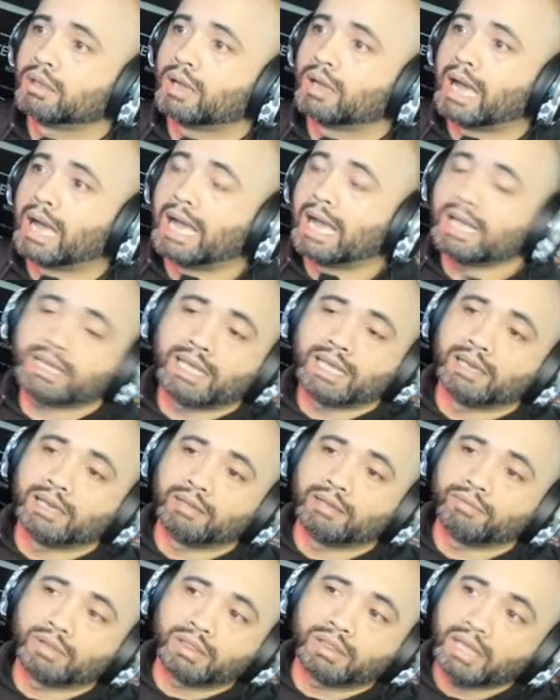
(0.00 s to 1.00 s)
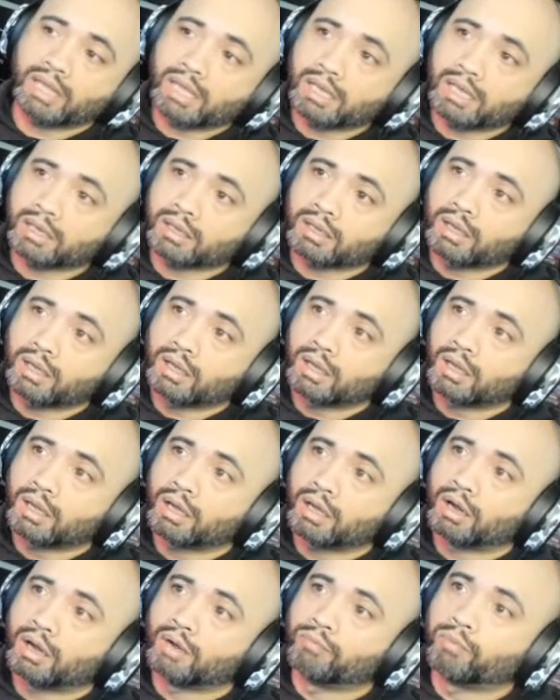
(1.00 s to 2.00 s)
I can't even think
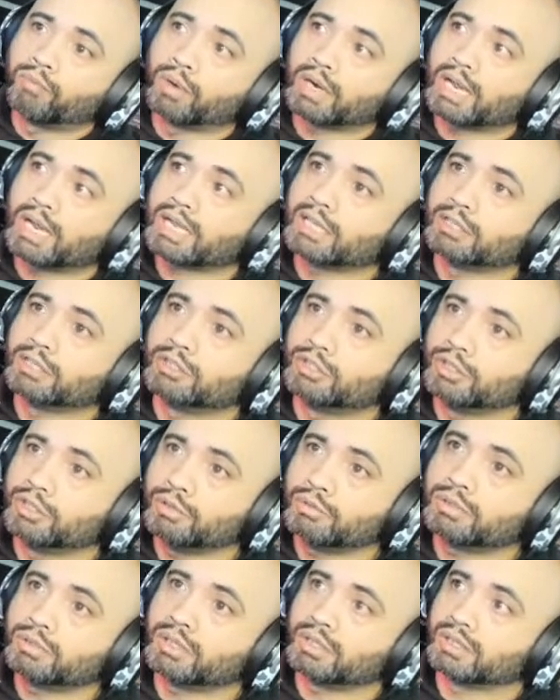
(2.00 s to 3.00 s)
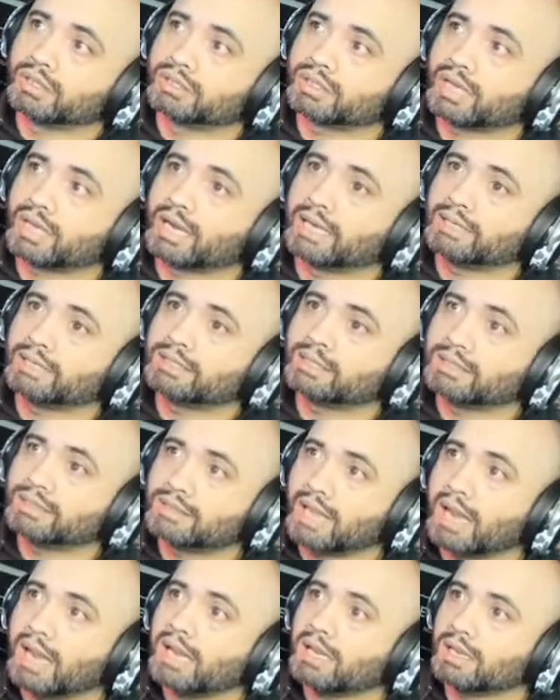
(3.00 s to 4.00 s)
of what I could do to this guy to
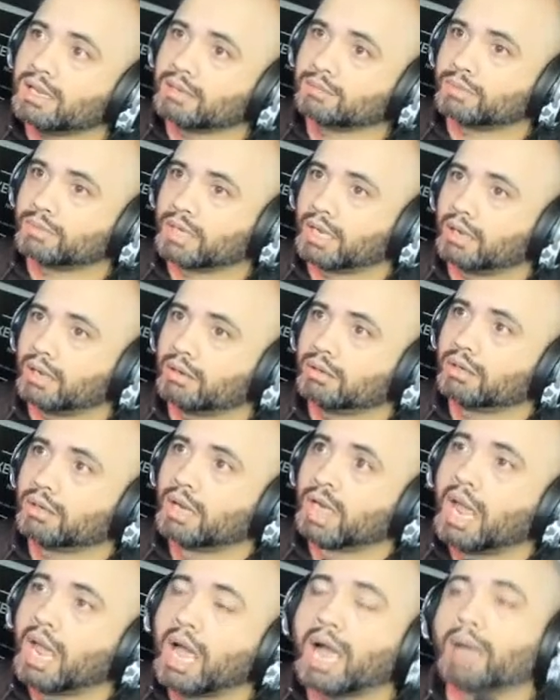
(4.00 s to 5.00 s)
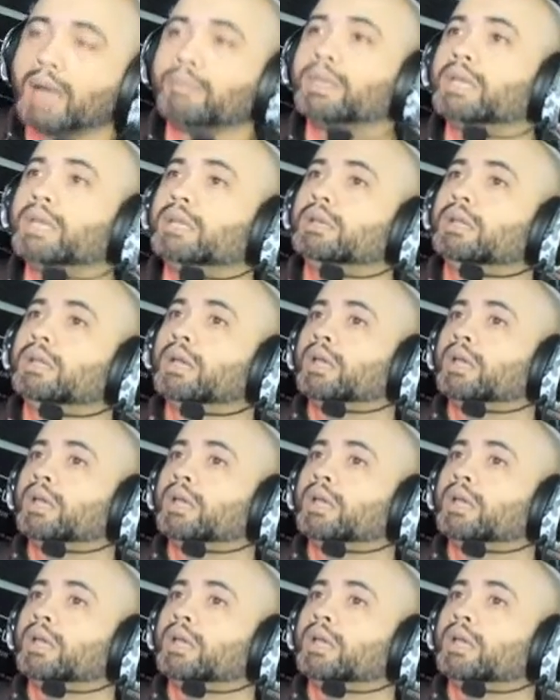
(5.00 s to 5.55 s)
take him down. I mean,